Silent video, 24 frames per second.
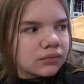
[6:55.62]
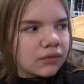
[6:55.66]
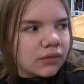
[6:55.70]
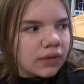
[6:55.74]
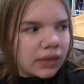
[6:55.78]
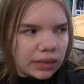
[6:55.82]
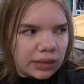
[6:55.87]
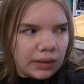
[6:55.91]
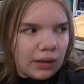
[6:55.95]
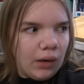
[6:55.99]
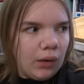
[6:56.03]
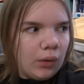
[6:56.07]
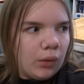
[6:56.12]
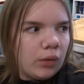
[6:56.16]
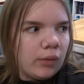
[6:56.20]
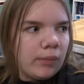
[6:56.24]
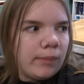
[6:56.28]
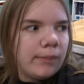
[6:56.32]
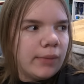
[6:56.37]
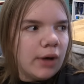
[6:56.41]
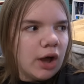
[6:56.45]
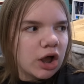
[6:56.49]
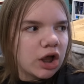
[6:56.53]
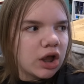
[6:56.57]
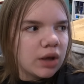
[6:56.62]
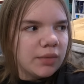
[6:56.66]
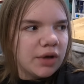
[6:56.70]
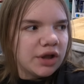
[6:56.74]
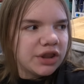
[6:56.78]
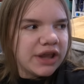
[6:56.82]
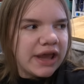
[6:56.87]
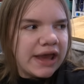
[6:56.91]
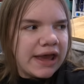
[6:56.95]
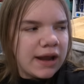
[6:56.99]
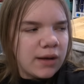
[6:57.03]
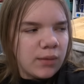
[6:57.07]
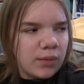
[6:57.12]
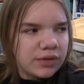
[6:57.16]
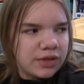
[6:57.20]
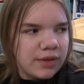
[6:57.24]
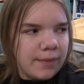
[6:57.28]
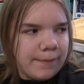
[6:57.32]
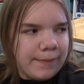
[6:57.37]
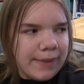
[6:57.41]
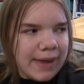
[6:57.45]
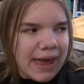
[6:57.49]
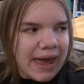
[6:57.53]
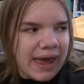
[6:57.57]
So, bonk him on the head with a
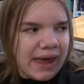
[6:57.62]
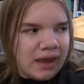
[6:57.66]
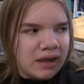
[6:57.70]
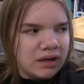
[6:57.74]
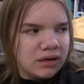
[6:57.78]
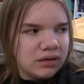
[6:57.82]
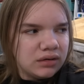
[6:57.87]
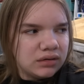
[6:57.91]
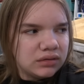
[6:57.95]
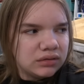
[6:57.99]
bat.